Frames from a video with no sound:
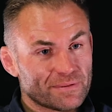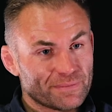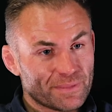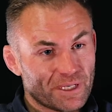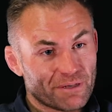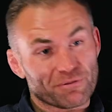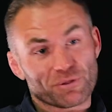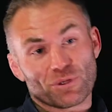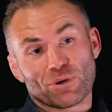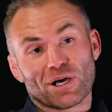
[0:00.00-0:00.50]

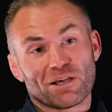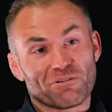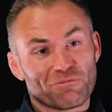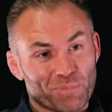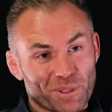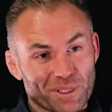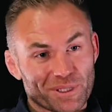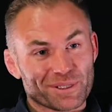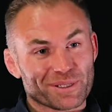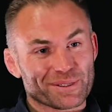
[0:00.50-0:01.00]
even though I've
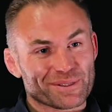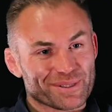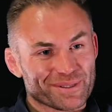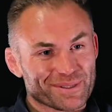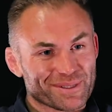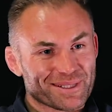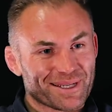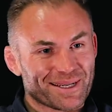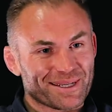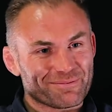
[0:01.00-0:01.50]
beaten it
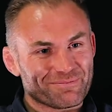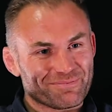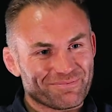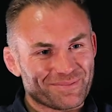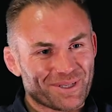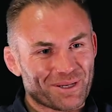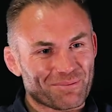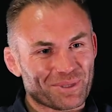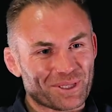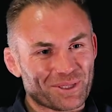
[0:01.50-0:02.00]
since that
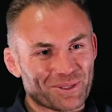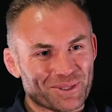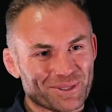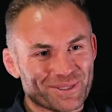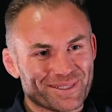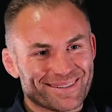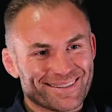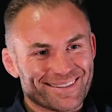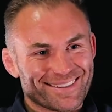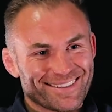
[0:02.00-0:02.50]
on my own.